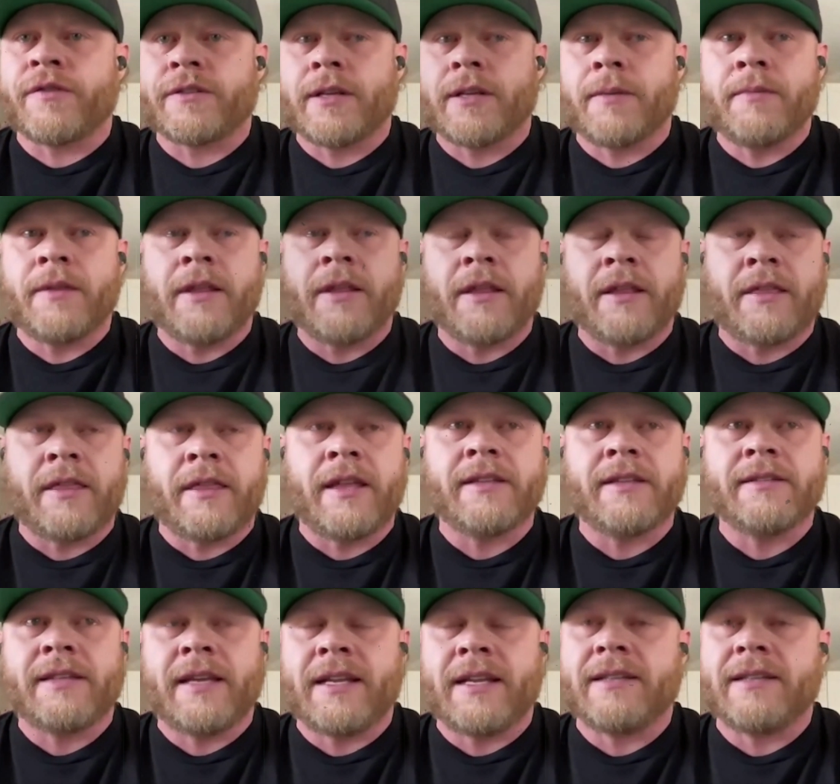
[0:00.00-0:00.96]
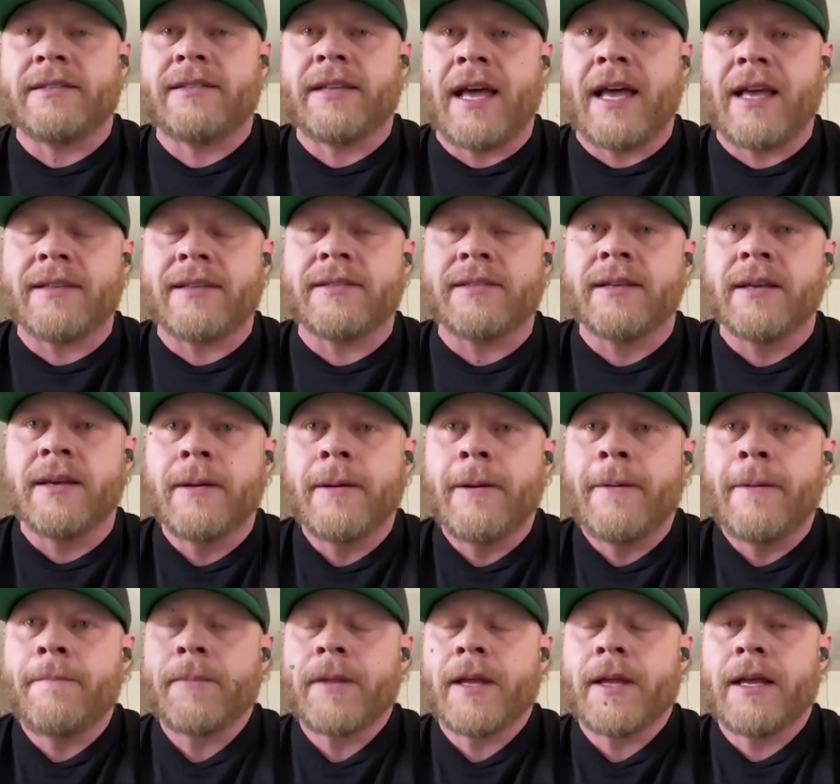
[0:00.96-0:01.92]
for some of the things that he says
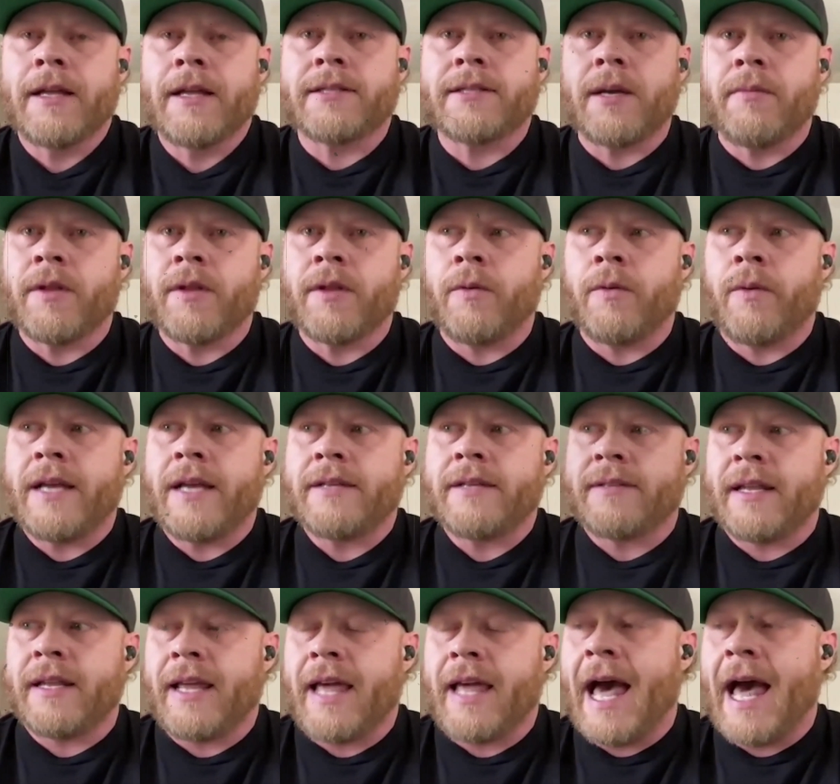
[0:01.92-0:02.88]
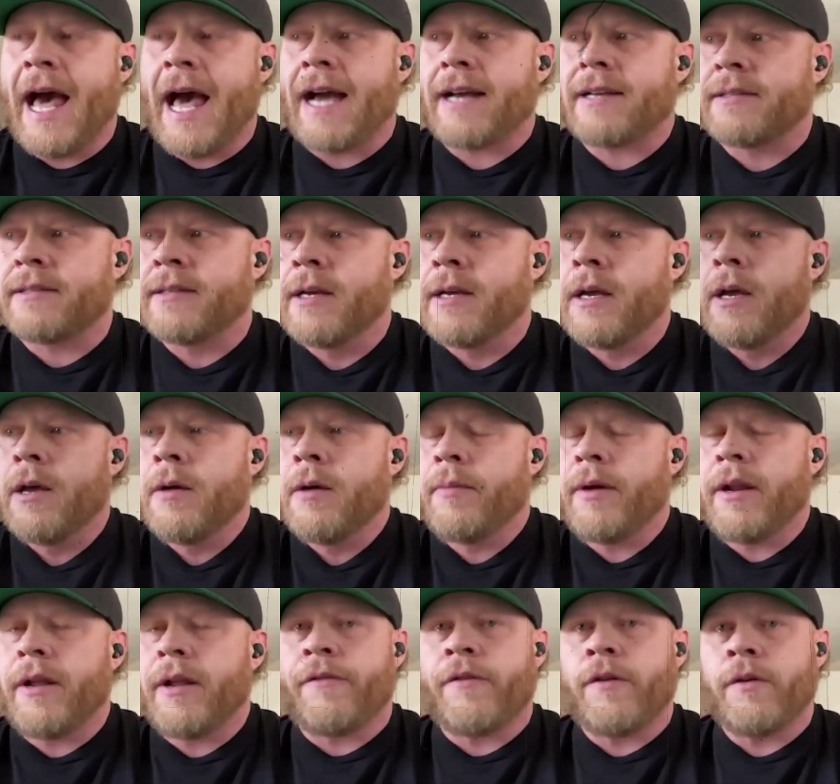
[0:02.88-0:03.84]
and some of the ways that he acts.
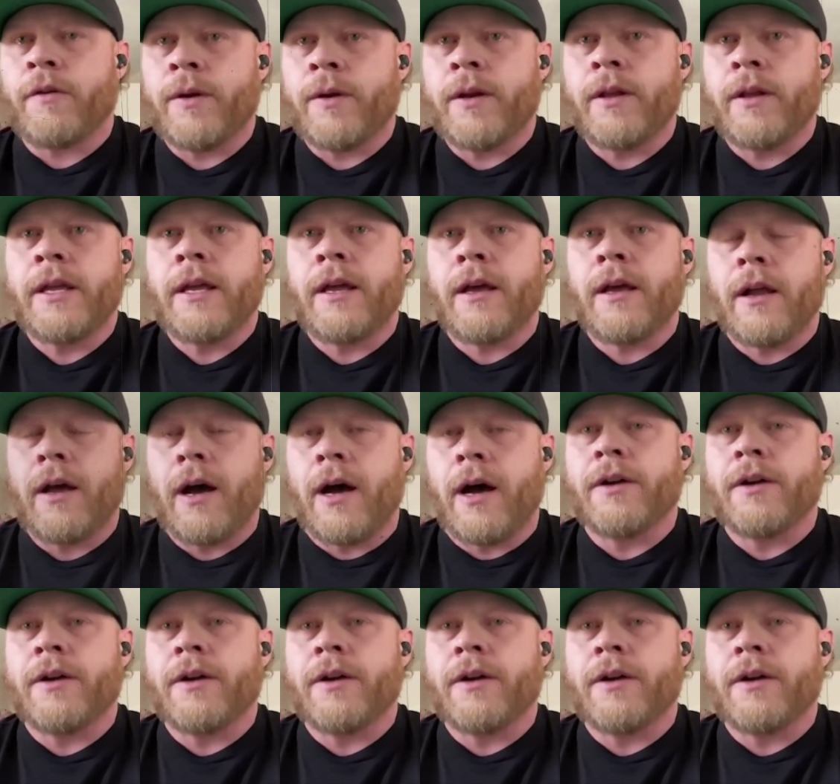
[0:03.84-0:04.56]
But if you really